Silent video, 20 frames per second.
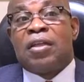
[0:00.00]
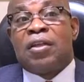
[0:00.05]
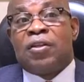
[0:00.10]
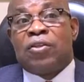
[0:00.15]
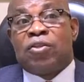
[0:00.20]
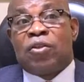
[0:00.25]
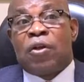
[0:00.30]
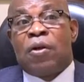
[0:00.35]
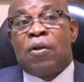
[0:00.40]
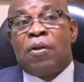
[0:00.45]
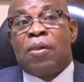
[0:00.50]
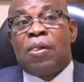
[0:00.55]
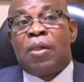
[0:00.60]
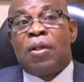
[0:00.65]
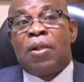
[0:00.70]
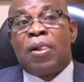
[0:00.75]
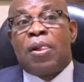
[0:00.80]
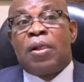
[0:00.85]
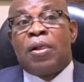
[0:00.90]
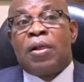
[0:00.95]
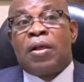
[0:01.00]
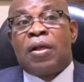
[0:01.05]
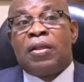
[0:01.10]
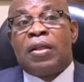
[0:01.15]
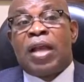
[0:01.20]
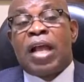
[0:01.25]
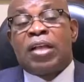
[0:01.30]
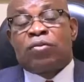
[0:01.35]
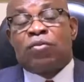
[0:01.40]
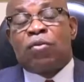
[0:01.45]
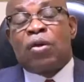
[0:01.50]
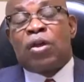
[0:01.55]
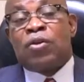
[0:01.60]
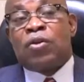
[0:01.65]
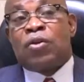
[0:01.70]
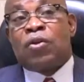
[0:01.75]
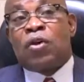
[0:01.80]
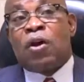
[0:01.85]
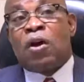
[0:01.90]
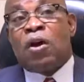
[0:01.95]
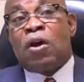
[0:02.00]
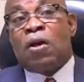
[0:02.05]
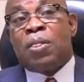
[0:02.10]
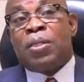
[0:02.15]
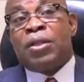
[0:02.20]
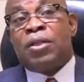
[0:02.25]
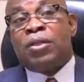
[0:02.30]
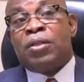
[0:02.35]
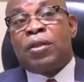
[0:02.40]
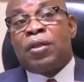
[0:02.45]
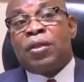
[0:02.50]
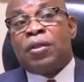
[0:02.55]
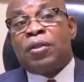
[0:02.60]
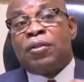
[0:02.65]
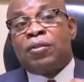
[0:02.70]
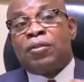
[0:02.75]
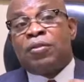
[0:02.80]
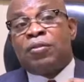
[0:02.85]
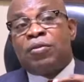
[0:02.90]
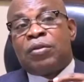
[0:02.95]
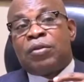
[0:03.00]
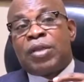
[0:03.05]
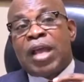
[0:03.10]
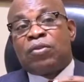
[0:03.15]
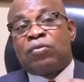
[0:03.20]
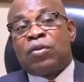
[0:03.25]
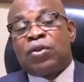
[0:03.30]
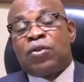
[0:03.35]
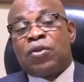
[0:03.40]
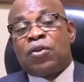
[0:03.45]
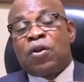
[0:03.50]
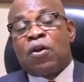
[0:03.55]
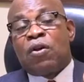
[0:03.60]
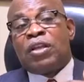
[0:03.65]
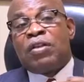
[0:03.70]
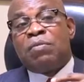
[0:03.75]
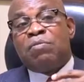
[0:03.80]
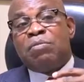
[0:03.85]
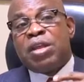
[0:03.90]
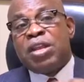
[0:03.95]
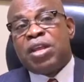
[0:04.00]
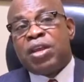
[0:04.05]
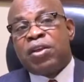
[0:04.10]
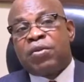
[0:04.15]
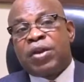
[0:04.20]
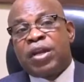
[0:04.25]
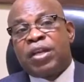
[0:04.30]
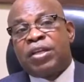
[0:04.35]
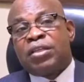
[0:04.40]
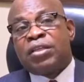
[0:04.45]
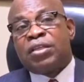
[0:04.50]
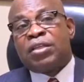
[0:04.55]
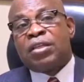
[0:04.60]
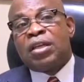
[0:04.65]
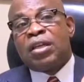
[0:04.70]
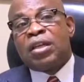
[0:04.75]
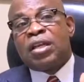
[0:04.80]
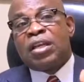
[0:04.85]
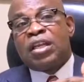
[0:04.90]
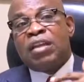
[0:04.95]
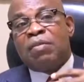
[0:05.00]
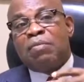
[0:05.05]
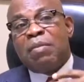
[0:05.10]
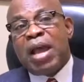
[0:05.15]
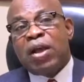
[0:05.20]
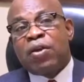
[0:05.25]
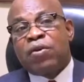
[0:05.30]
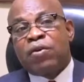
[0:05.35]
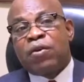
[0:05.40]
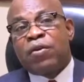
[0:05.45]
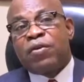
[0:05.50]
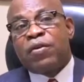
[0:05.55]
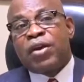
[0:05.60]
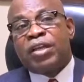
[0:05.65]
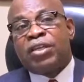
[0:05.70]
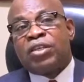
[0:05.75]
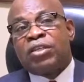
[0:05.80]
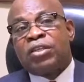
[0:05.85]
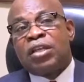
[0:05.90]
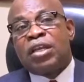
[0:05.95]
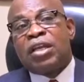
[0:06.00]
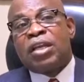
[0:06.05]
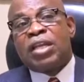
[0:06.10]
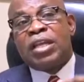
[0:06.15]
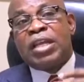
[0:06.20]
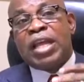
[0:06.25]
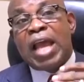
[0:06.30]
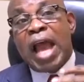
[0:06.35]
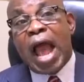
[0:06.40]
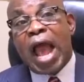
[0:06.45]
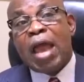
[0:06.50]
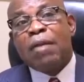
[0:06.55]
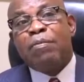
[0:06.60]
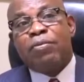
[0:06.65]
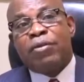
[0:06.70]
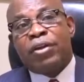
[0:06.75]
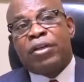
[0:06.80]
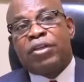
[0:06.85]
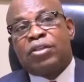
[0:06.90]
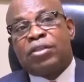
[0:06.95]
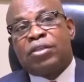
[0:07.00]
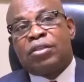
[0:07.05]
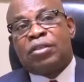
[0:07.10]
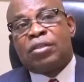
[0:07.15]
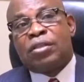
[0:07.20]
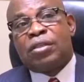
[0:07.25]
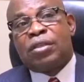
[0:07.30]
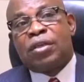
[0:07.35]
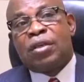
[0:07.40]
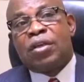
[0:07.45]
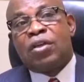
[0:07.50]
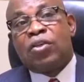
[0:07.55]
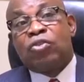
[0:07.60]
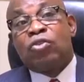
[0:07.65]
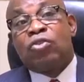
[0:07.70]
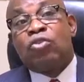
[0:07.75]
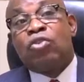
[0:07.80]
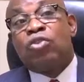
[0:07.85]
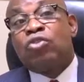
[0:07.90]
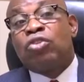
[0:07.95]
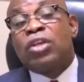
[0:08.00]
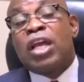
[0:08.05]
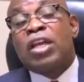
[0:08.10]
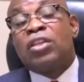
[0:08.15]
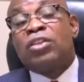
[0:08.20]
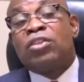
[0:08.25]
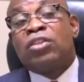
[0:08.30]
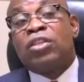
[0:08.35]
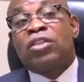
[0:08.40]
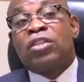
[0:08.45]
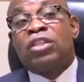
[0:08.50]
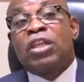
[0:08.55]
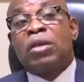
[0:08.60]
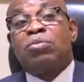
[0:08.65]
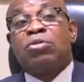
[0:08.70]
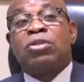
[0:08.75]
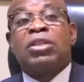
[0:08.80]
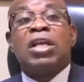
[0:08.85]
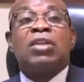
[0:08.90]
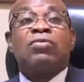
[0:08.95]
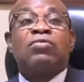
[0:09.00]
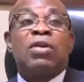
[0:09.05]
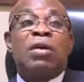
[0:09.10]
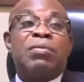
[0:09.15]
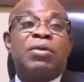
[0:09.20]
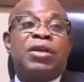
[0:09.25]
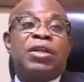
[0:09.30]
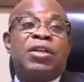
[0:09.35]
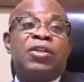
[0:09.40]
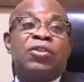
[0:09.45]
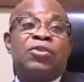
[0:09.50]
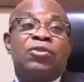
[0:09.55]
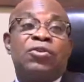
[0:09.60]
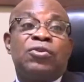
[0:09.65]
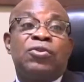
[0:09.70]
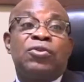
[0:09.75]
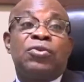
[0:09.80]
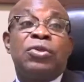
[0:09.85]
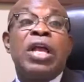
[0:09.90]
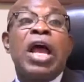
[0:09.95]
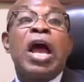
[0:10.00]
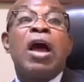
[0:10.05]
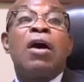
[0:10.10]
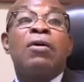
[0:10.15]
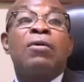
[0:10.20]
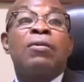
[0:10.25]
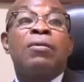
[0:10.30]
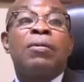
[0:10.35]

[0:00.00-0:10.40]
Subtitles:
So that's what you call the mini grids, the micro grids, the hybrids. So those are the systems that we are beginning to do now,